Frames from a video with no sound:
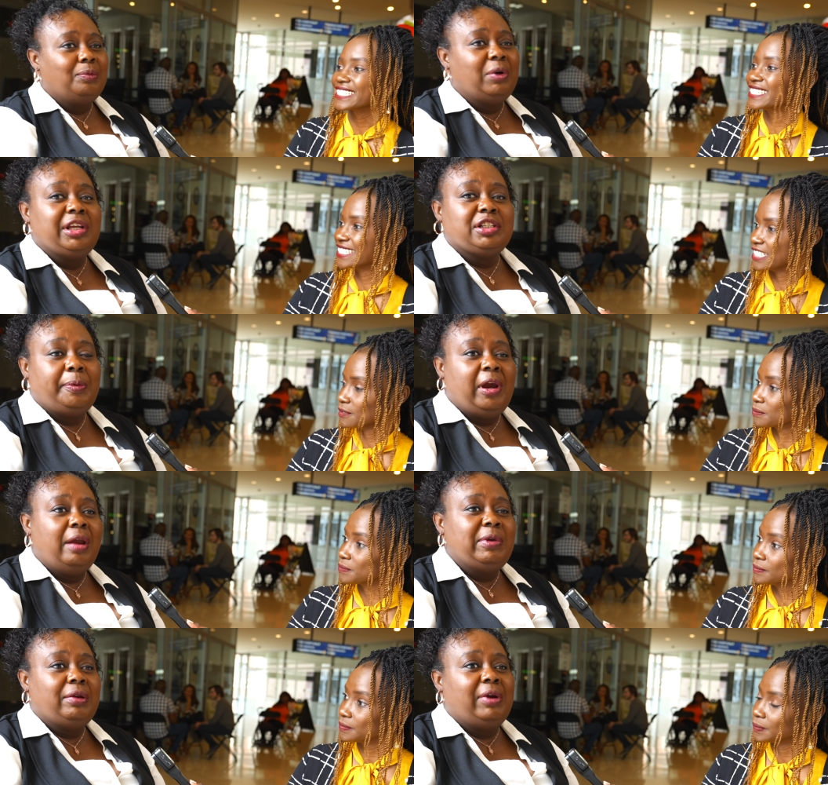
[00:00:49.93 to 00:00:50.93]
Speaker 1: What
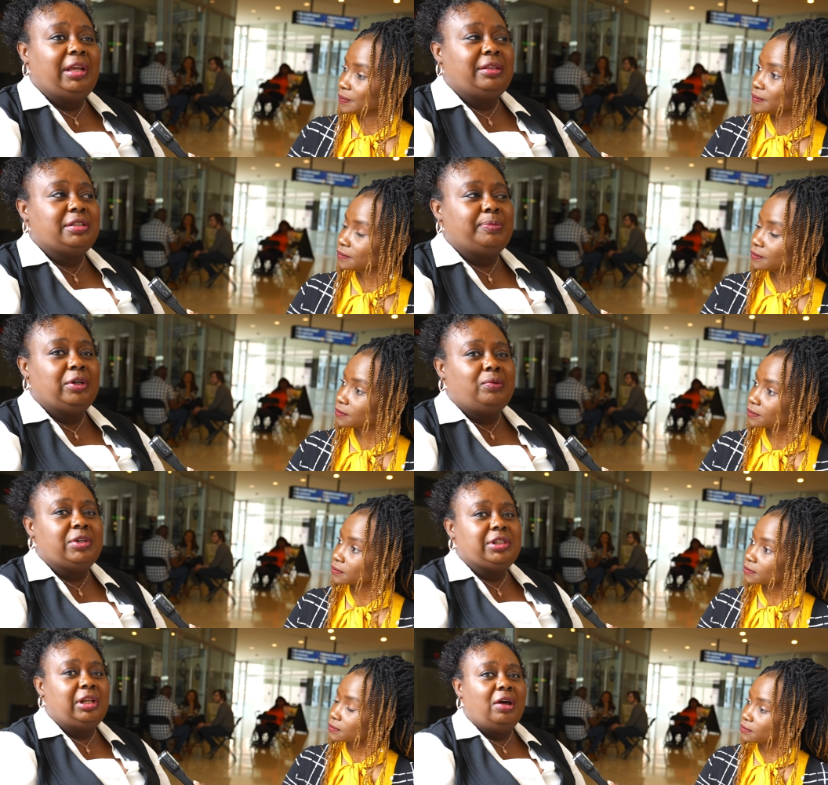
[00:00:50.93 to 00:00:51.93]
inspired me to write this book
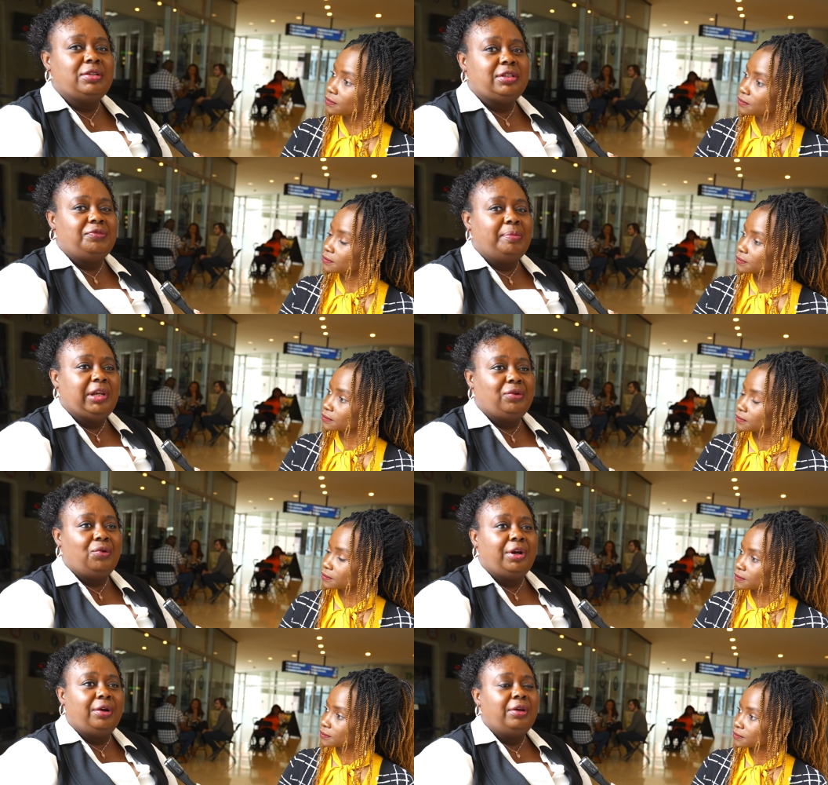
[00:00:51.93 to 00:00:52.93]
was the loss of my
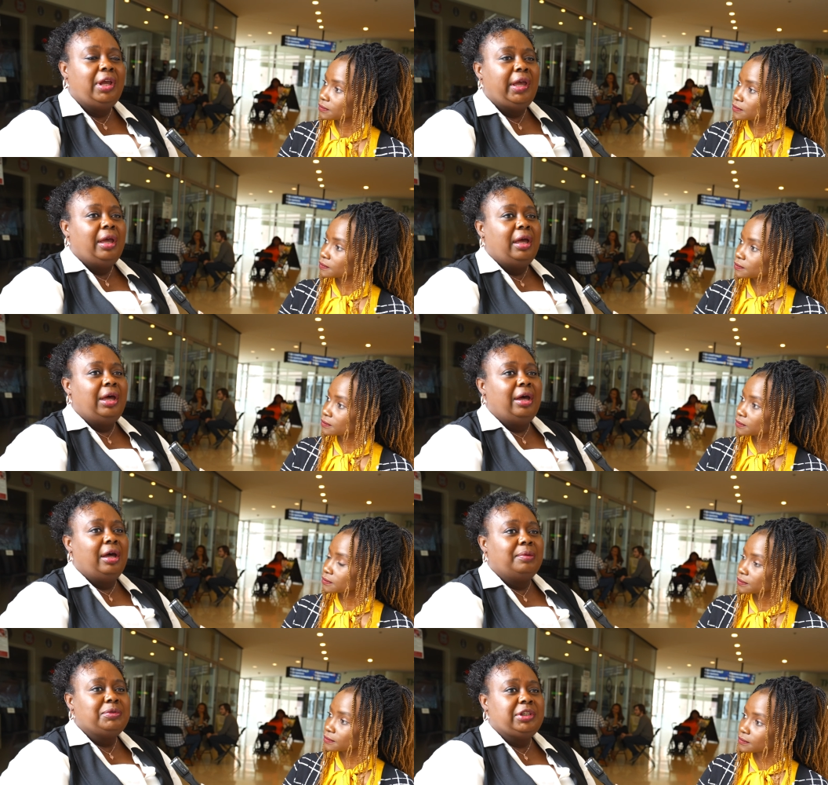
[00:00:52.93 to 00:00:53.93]
daughter.
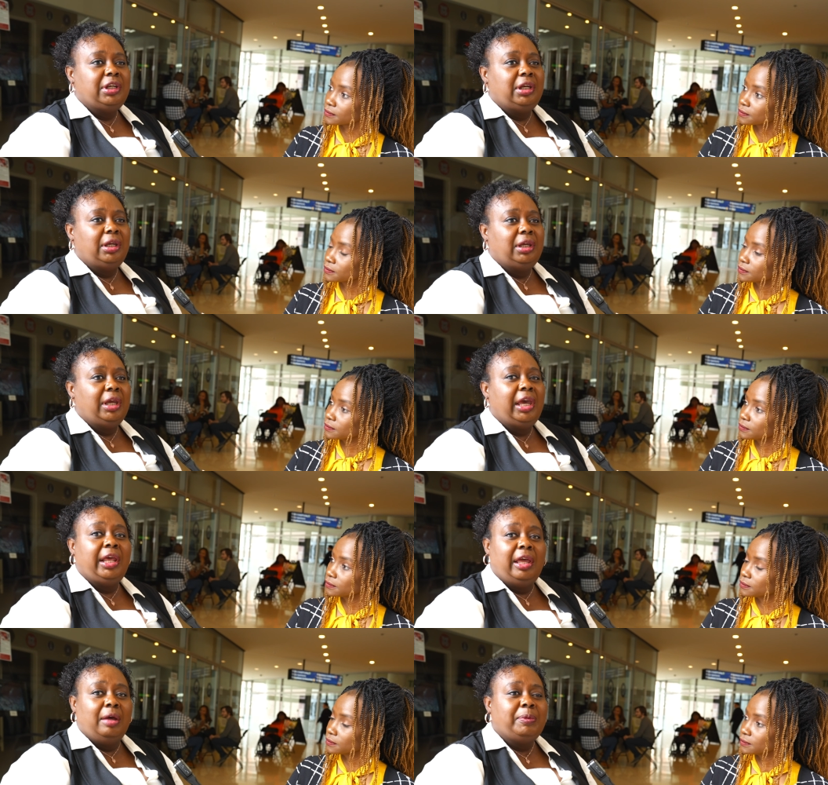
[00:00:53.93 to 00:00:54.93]
She
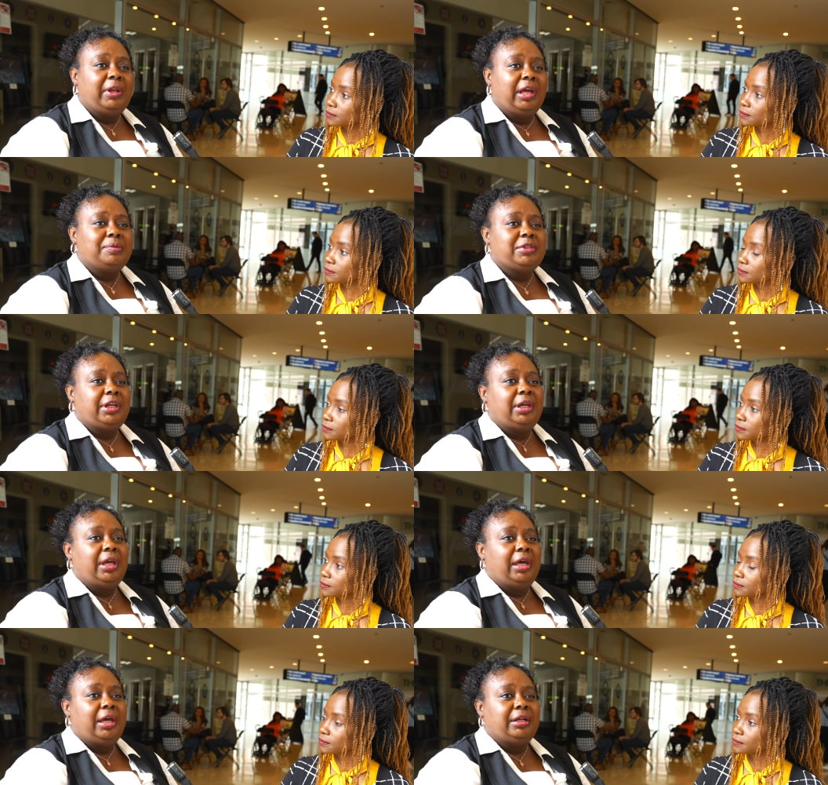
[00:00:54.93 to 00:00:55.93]
had epilepsy,
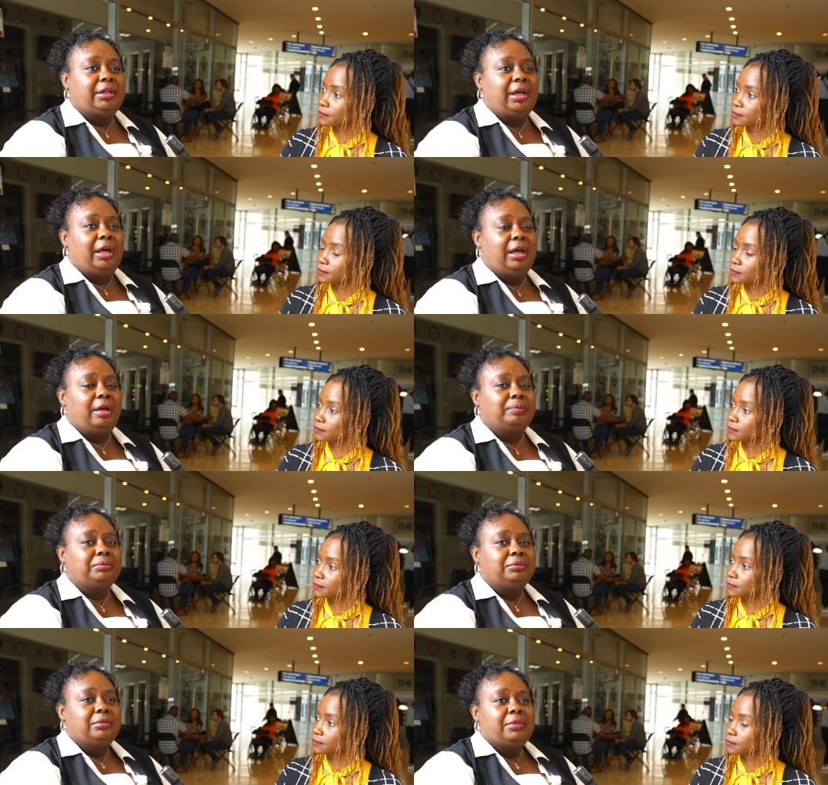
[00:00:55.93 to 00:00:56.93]
and
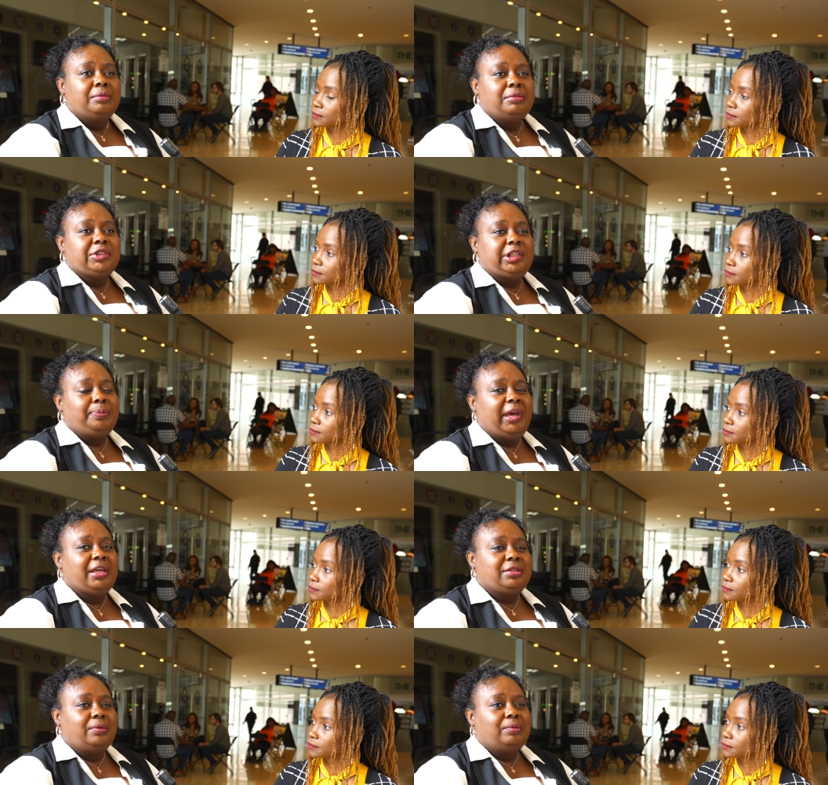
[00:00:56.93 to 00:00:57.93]
She
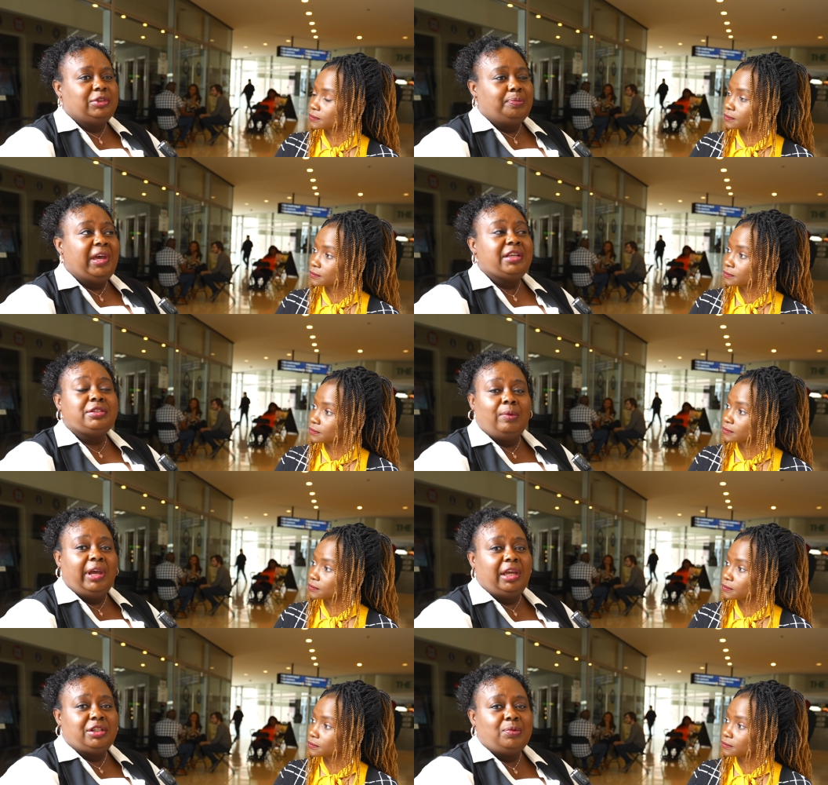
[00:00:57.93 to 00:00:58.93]
passed
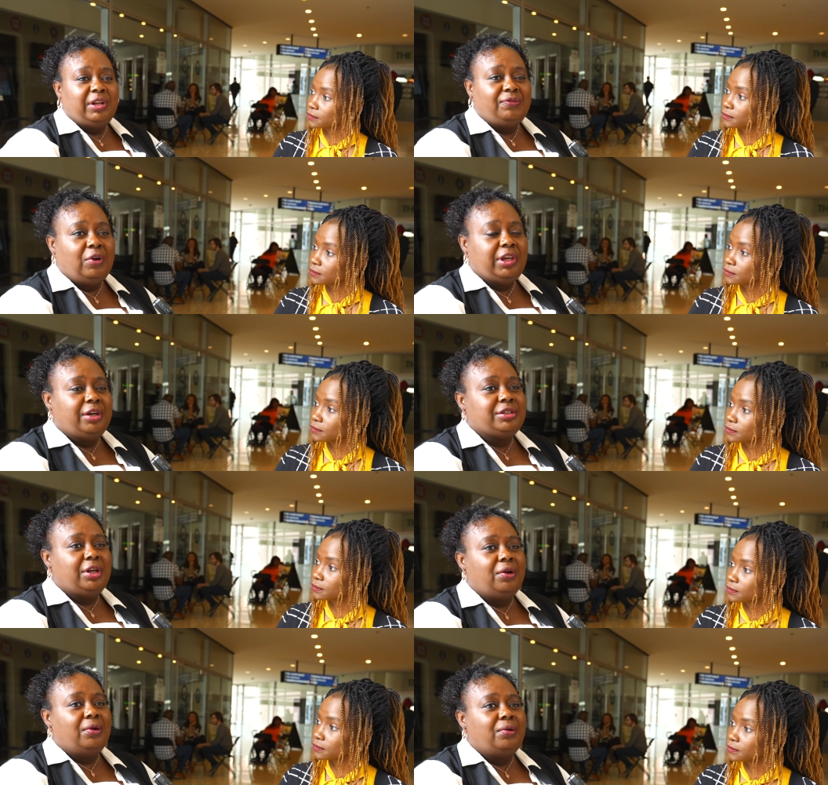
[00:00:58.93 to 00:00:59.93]
away at 24 years
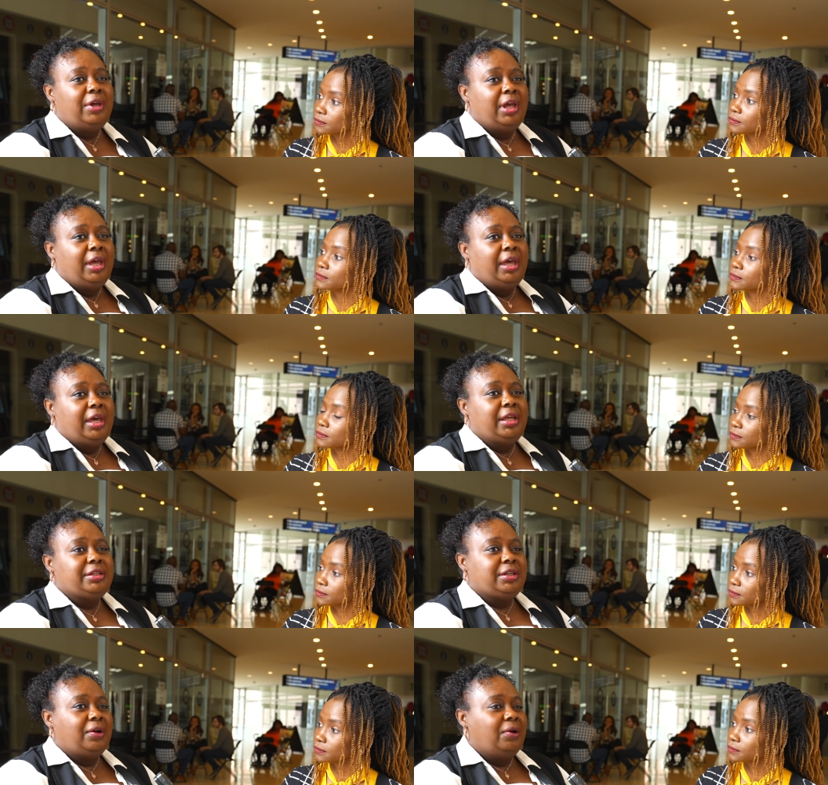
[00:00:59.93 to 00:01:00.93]
old, and
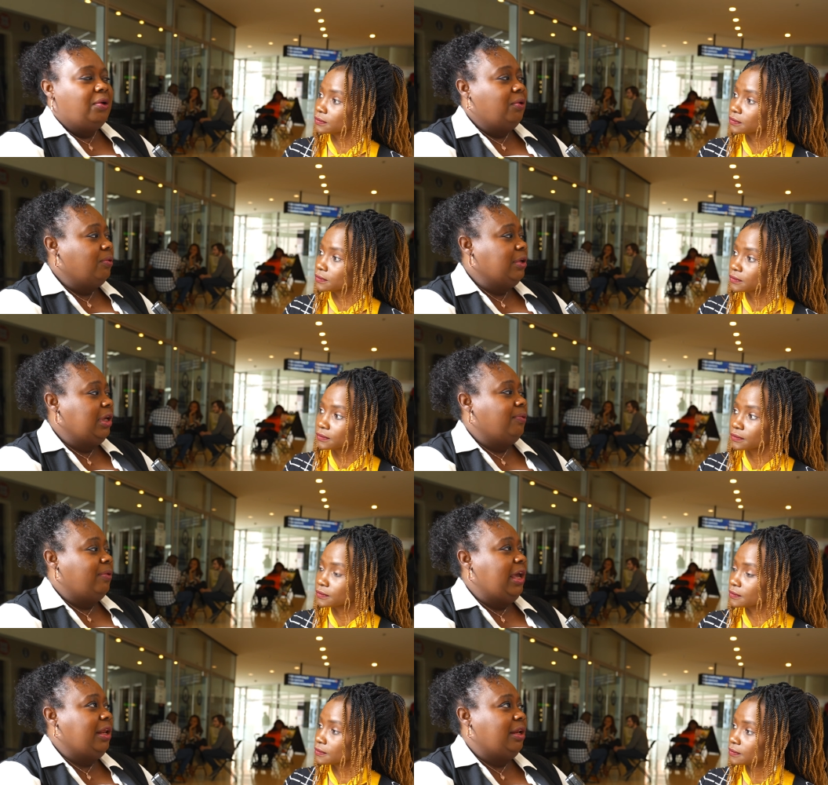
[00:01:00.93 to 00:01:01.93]
so in
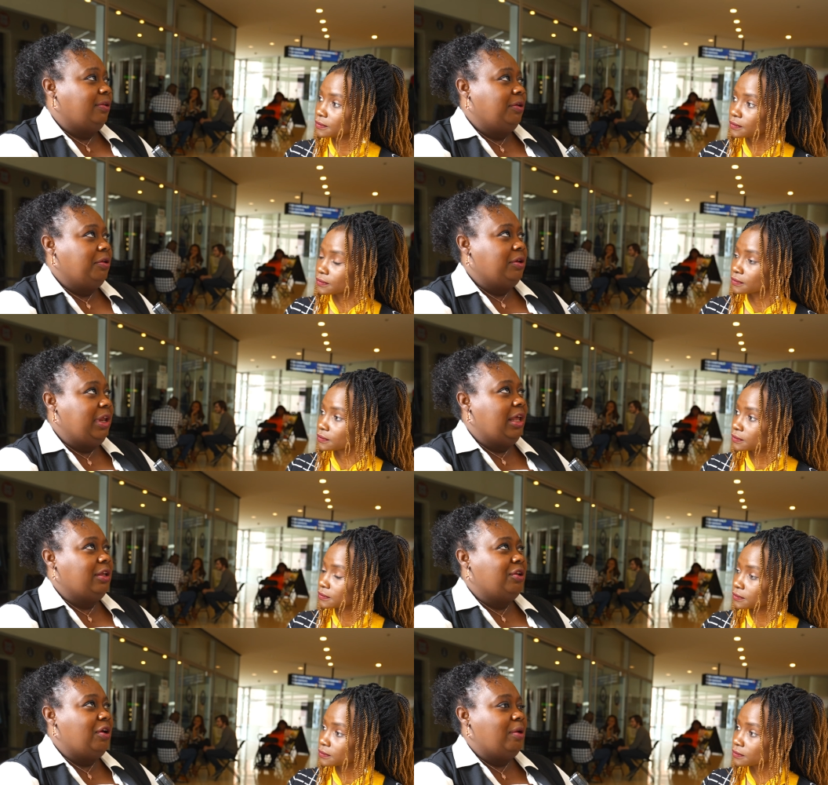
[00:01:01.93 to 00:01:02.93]
writing
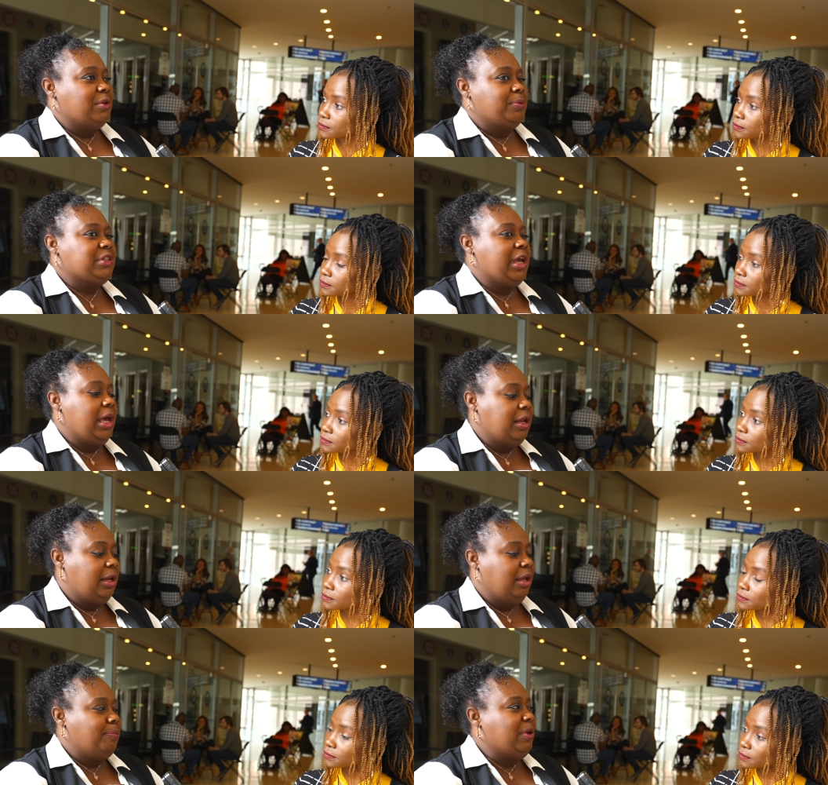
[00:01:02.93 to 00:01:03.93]
that, you know, it was kind of like